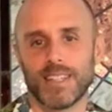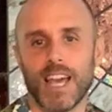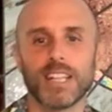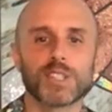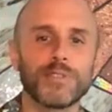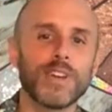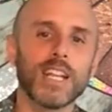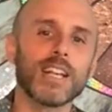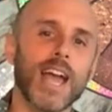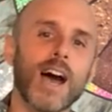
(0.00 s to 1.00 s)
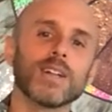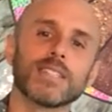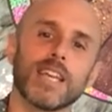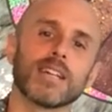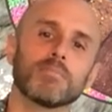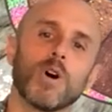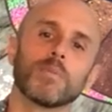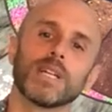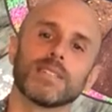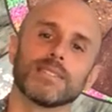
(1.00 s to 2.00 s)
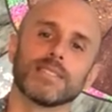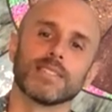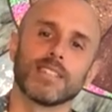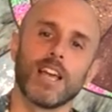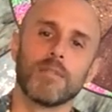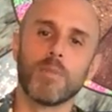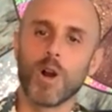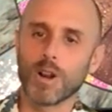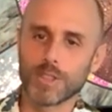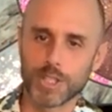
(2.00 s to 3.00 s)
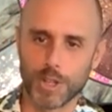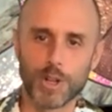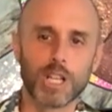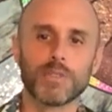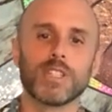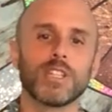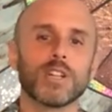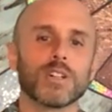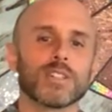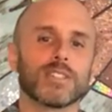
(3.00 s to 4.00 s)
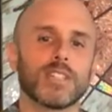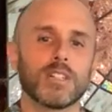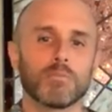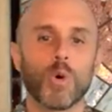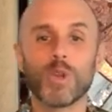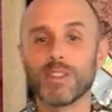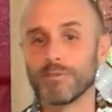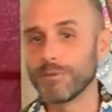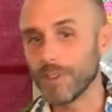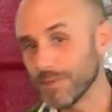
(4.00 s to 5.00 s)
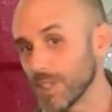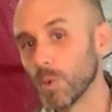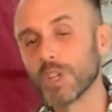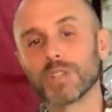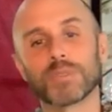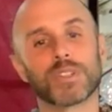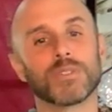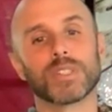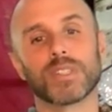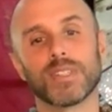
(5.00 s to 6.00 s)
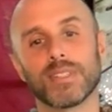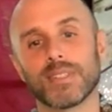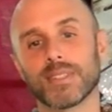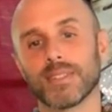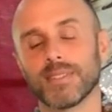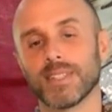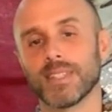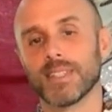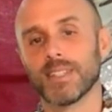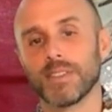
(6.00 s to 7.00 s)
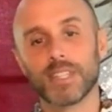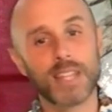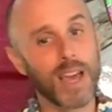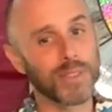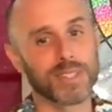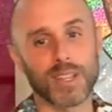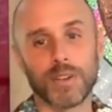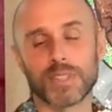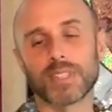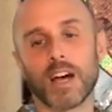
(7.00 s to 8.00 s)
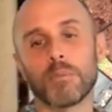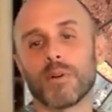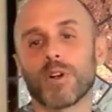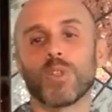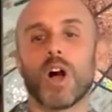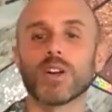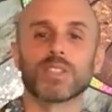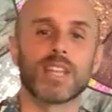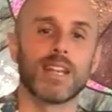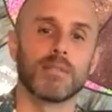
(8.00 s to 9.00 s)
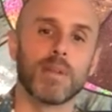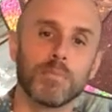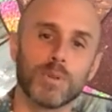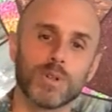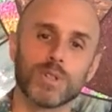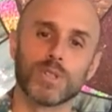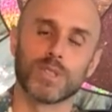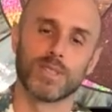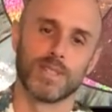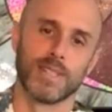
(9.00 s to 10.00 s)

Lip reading: And it's fitting now to take a moment and mark the turning of a year, more than 50 worship services, the deaths of some of our long-standing members.